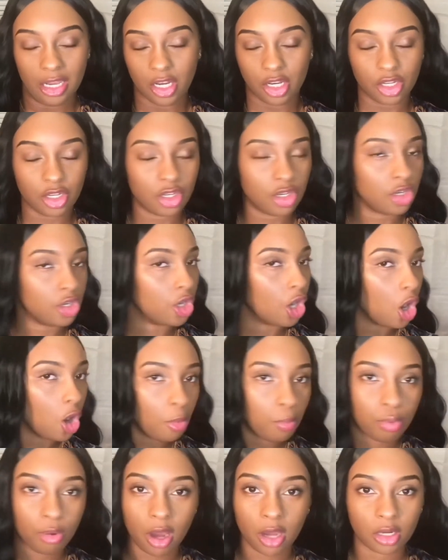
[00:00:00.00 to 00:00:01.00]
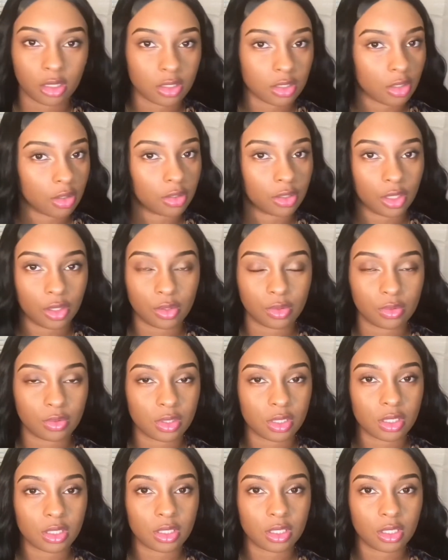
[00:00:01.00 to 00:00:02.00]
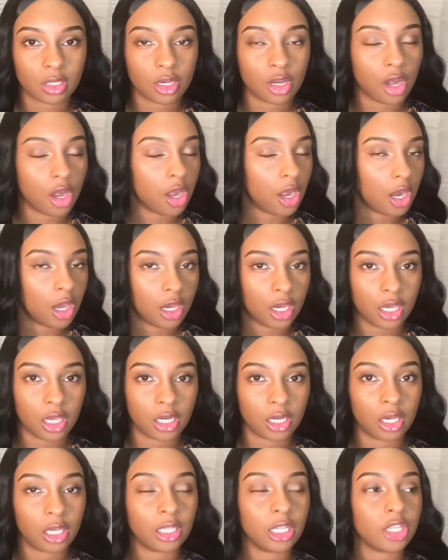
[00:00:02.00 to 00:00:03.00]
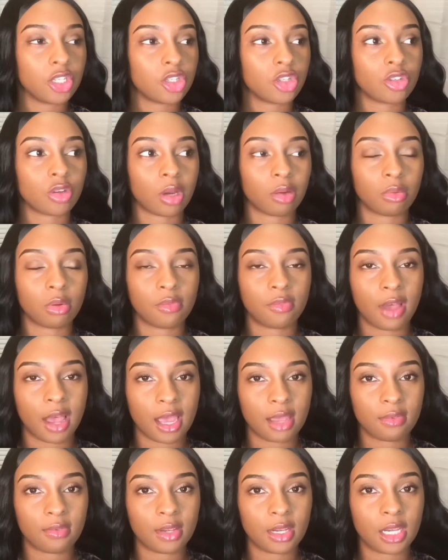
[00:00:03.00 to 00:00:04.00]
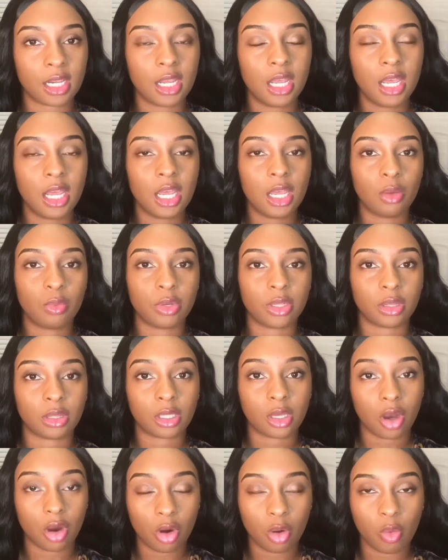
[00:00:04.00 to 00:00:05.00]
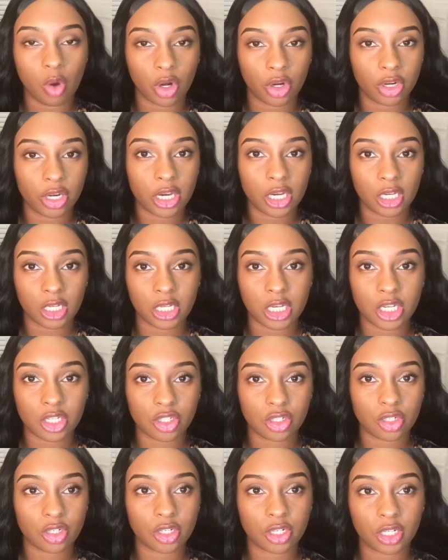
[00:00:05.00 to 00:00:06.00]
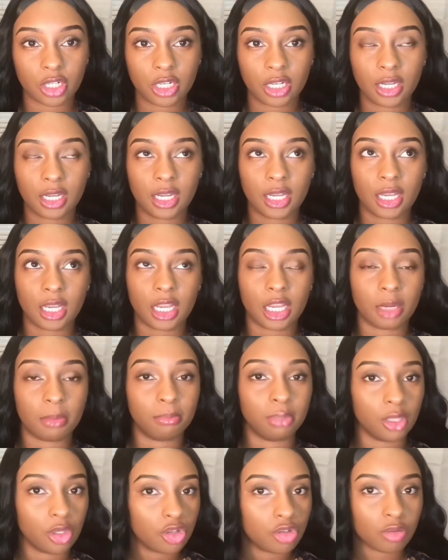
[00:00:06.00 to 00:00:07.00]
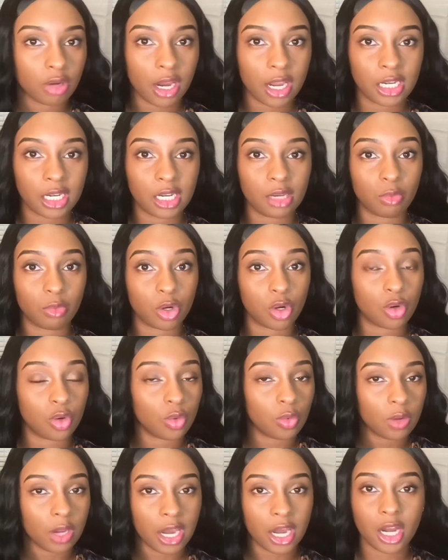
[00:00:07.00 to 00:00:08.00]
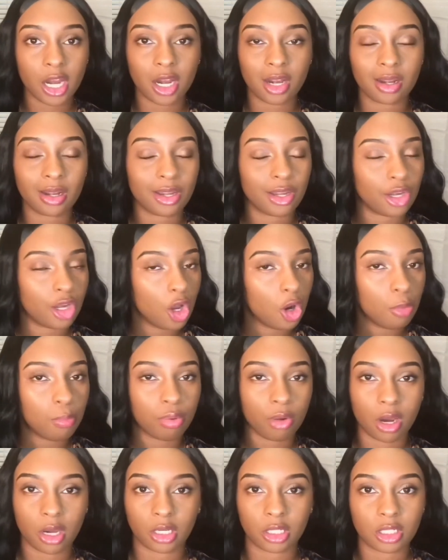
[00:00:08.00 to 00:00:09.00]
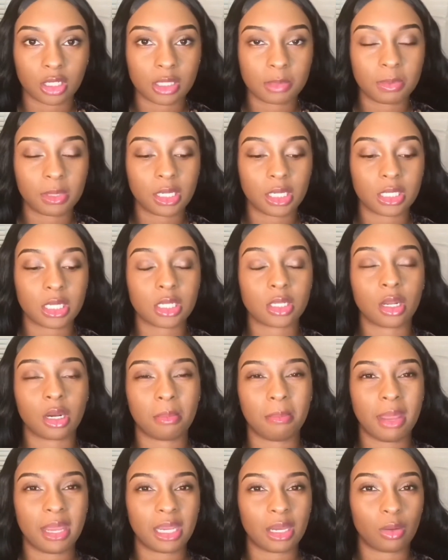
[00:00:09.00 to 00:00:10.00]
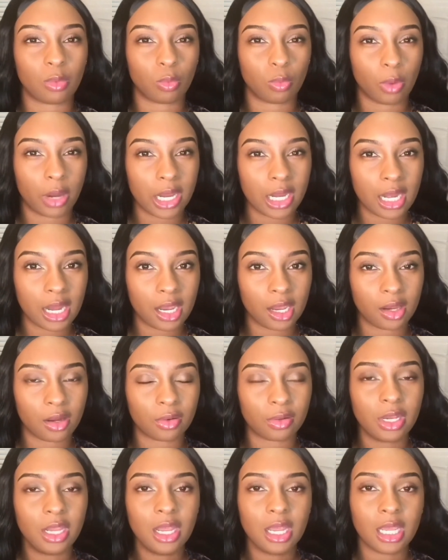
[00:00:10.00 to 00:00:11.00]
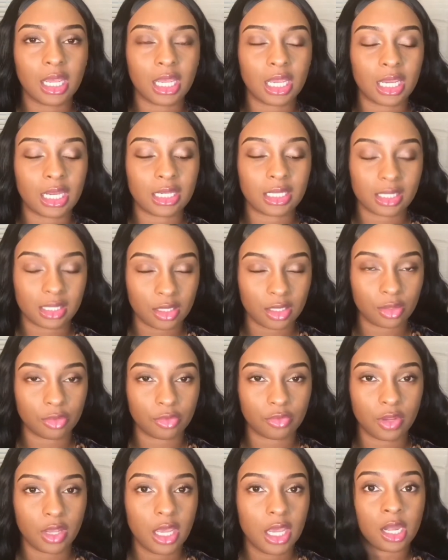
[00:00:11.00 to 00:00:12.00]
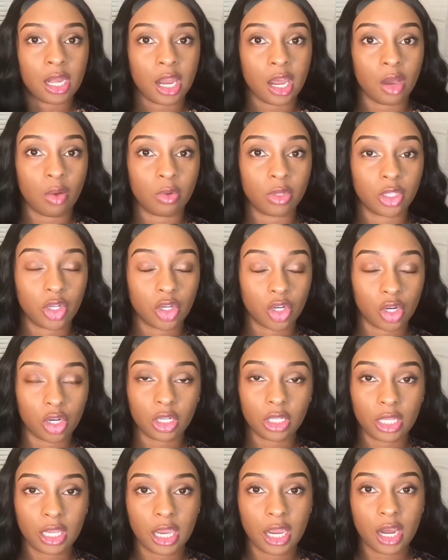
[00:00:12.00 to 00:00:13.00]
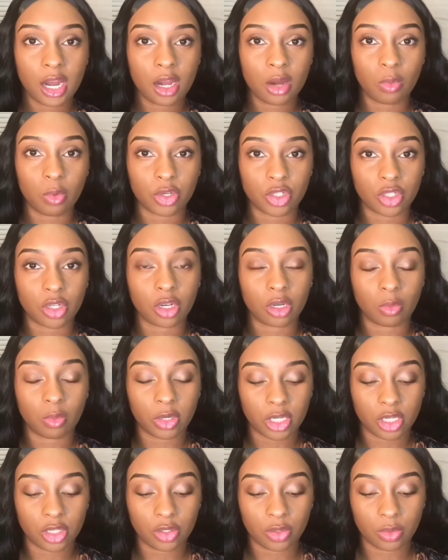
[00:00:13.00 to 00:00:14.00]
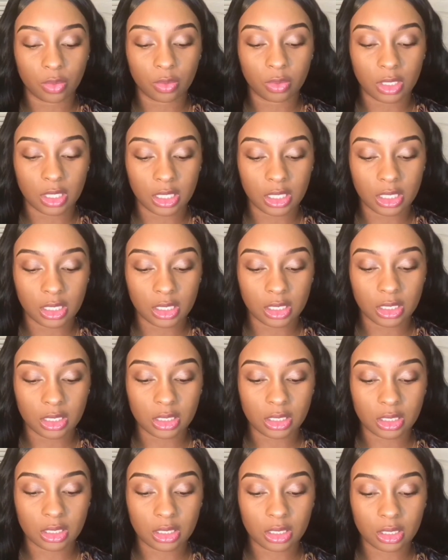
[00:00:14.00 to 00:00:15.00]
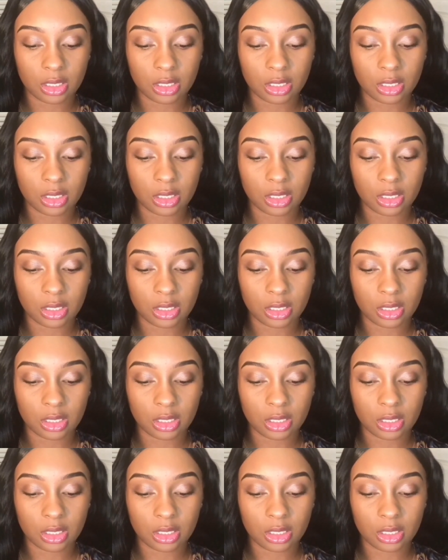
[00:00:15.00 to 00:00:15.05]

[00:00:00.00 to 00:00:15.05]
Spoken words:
no products on those, none, unless you're trying to revive it with cold water and conditioner and blow drying it with cool air. No products, because it's gonna make it way down and stiff. Now with curly hair, what you're gonna want to do is